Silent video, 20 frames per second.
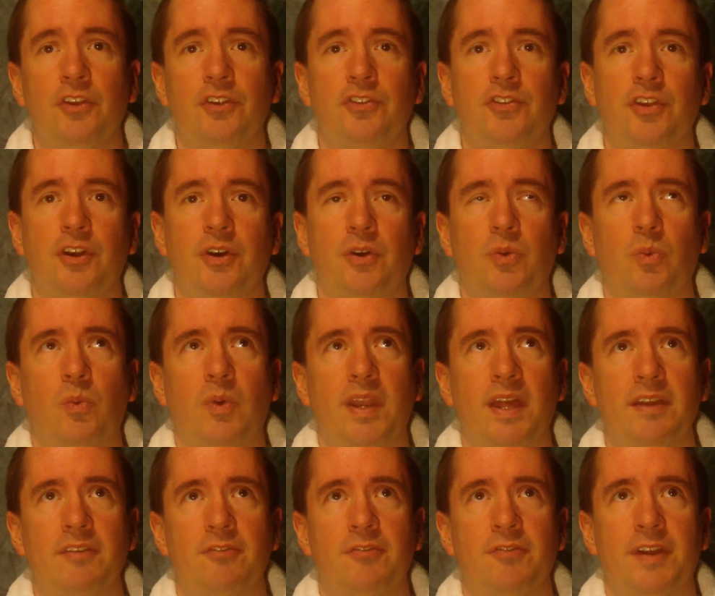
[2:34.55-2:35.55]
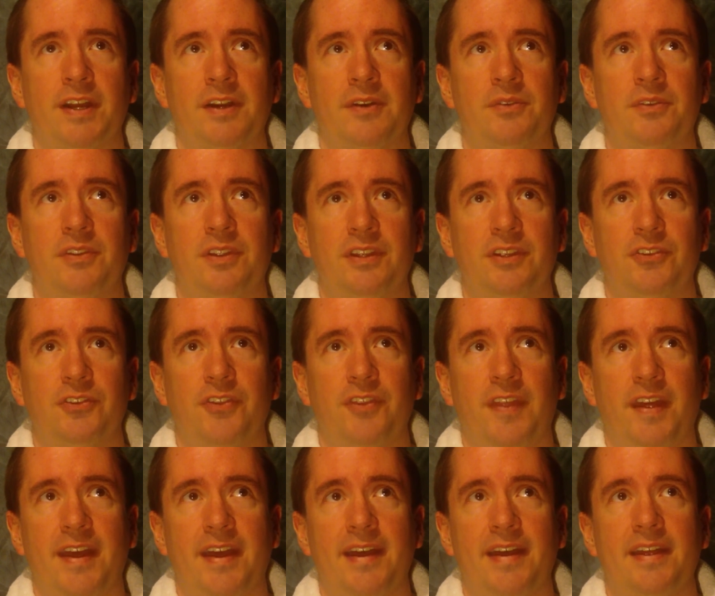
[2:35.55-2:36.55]
So, what I've found is
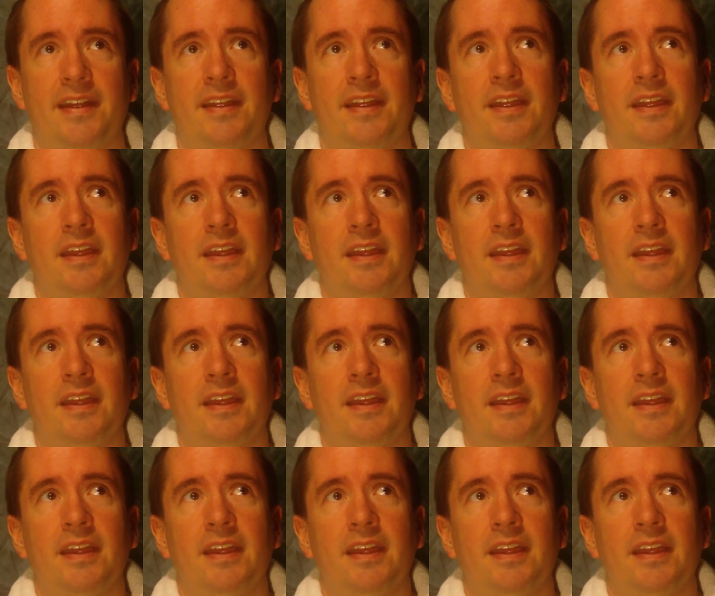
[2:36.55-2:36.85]
that